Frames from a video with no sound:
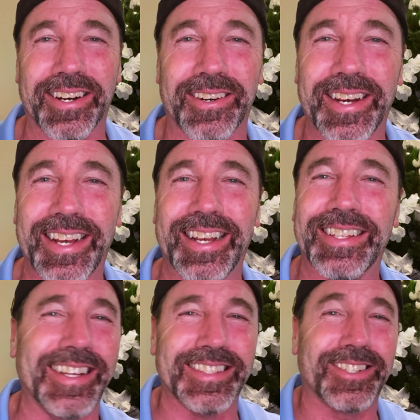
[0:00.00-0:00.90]
know,
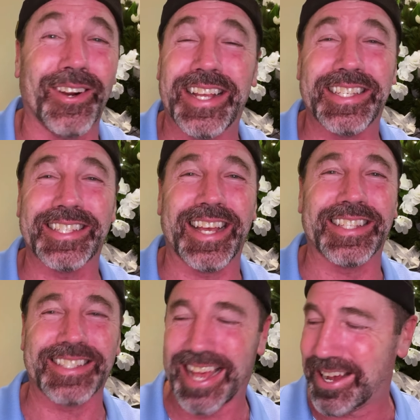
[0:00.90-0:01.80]
as crazy as
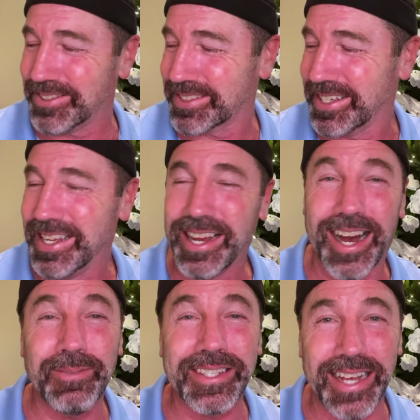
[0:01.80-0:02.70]
that sounds,
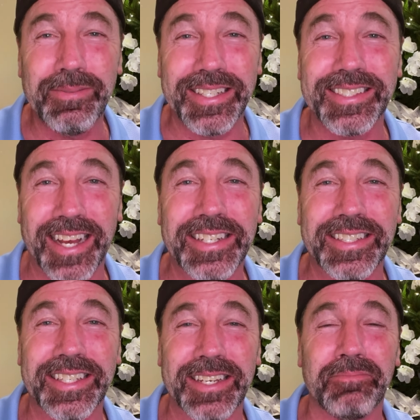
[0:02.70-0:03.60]
I'm excited
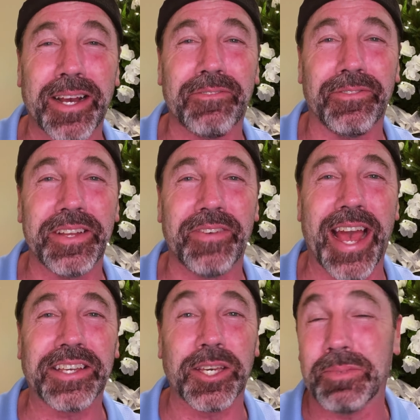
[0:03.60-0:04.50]
to get my free
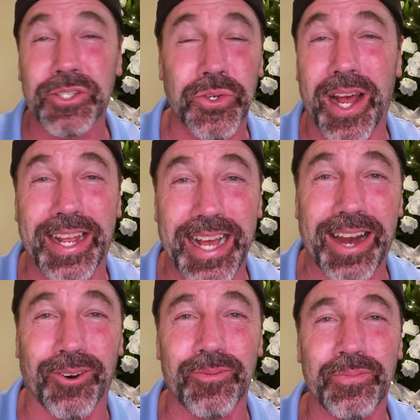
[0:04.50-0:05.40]
vacuum and try it
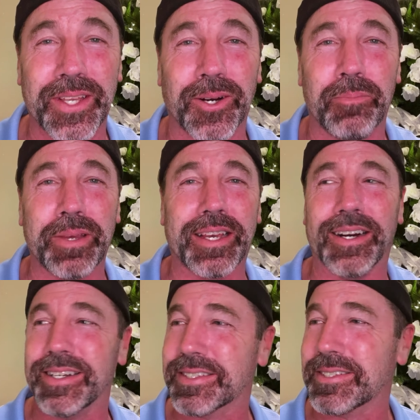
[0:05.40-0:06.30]
out, you know,
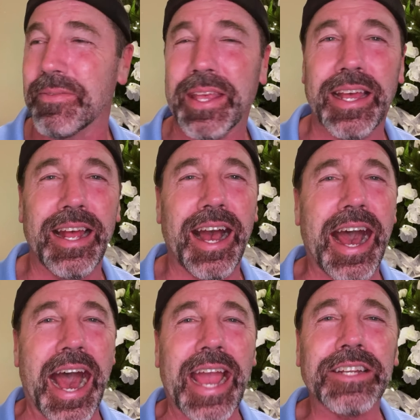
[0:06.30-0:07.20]
because
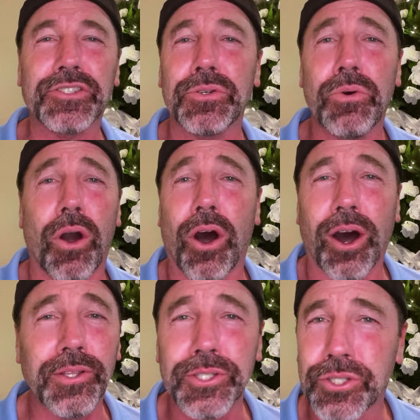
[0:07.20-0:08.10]
I do
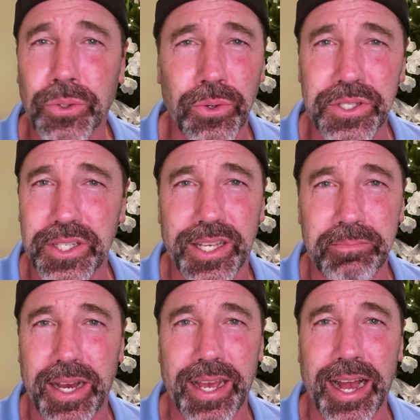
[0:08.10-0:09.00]
all the chores in
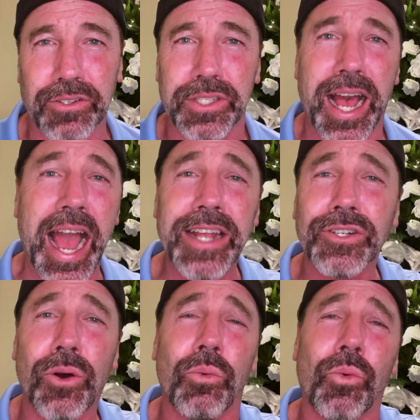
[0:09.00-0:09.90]
my house. I
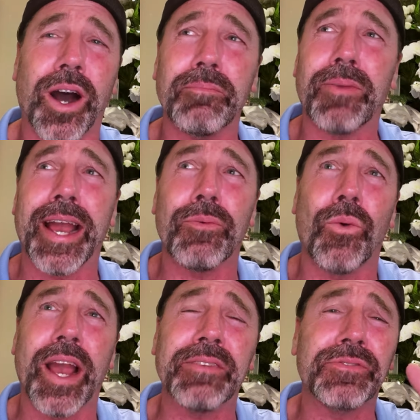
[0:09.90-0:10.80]
don't want my
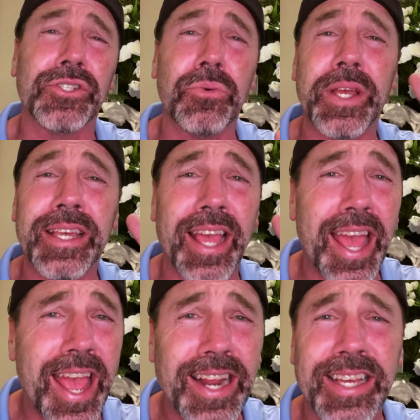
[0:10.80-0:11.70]
wife doing
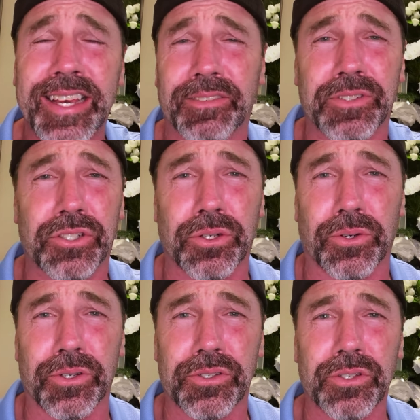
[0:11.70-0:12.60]
any of the
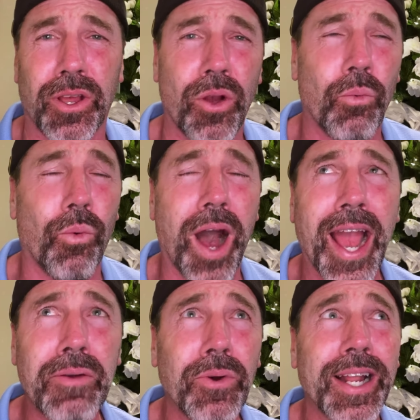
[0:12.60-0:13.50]
chores.
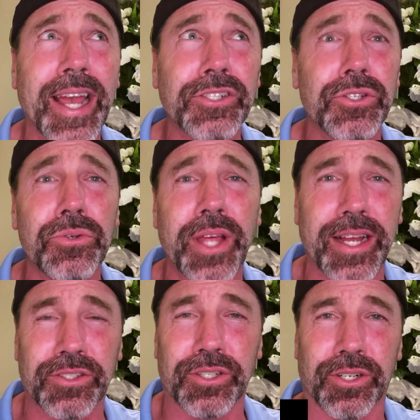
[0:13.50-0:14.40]
Why would I do
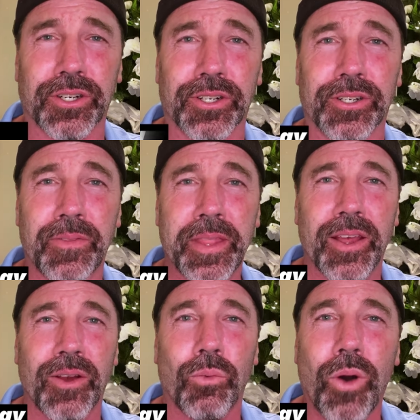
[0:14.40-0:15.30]
that to her?
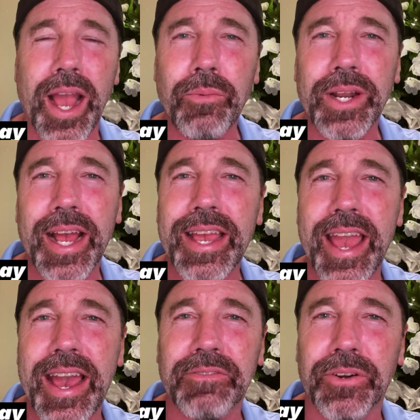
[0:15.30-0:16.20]
Why would I
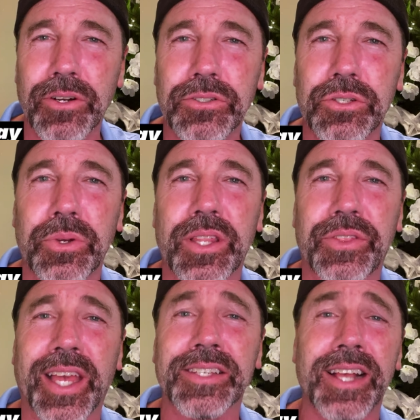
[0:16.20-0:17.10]
have her doing
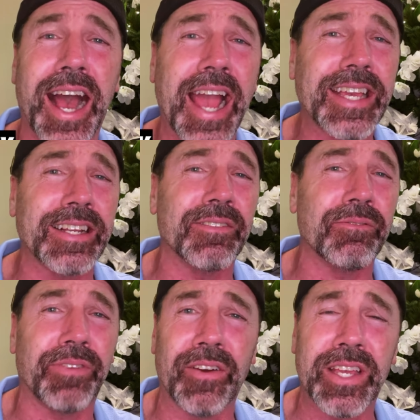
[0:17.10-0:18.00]
things I can
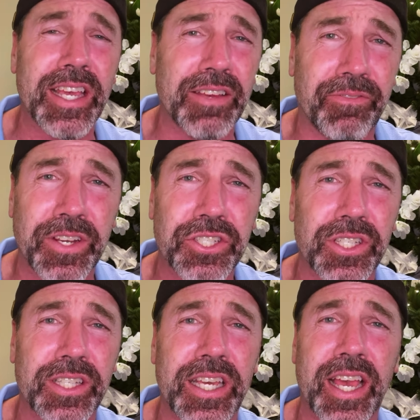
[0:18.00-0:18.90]
very
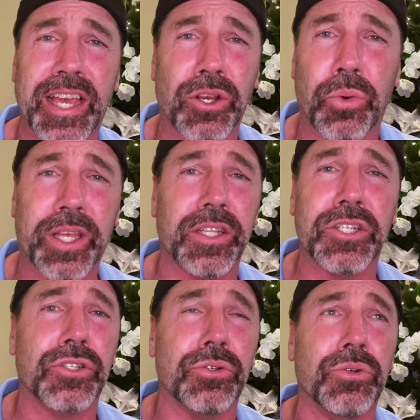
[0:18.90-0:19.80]
efficiently and quickly
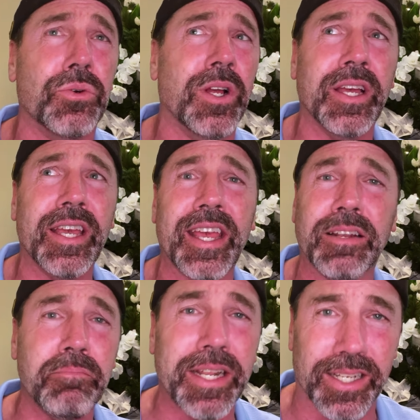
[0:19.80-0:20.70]
do
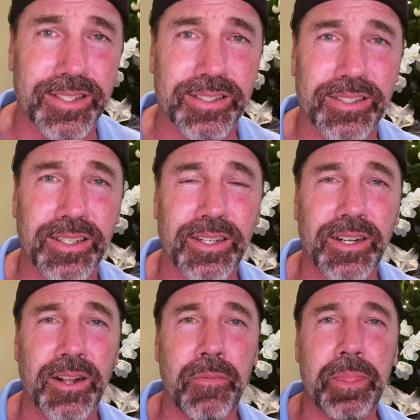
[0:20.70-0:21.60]
in minutes?
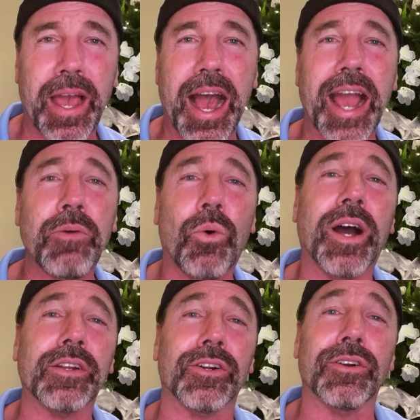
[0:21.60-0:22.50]
I
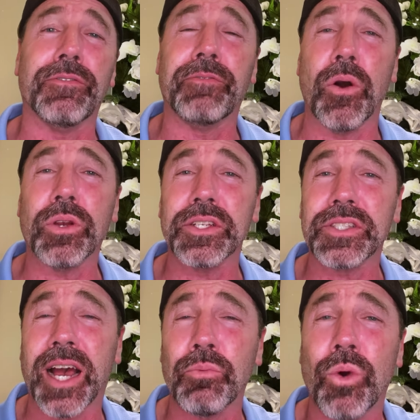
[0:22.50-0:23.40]
want her focused
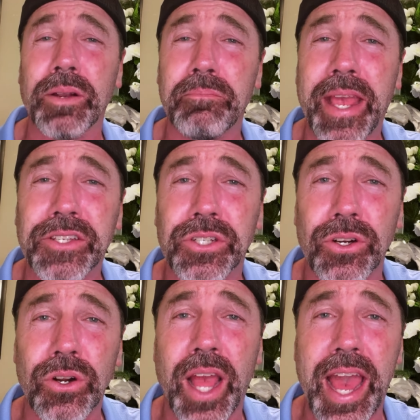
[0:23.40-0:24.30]
on what makes
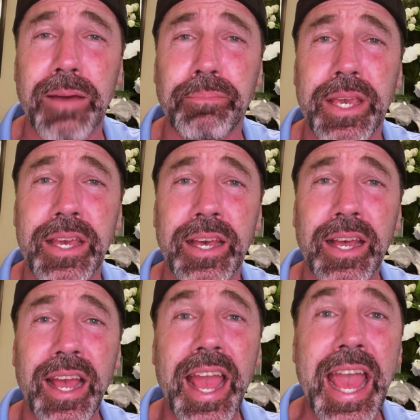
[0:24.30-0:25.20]
her happy
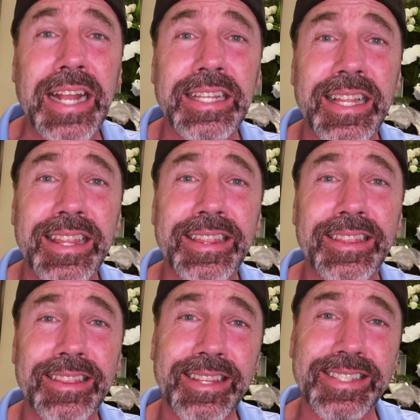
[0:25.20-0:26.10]
and
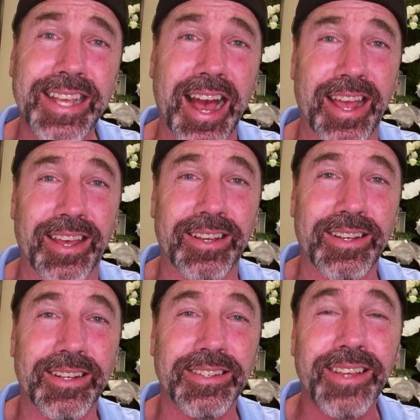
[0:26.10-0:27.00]
this guy.
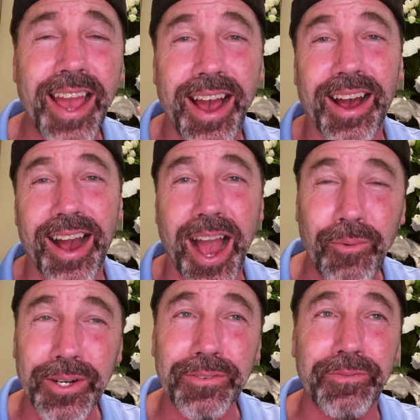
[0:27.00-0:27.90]
Yeah, I
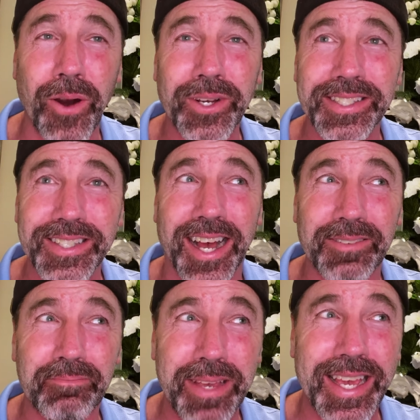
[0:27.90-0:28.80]
want her focused
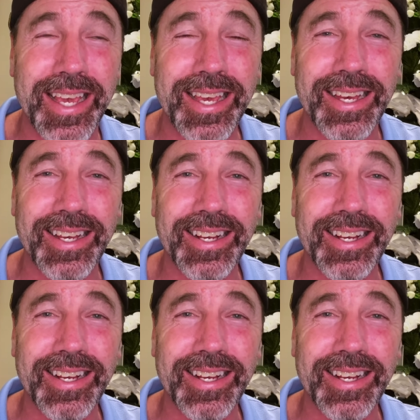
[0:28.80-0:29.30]
on me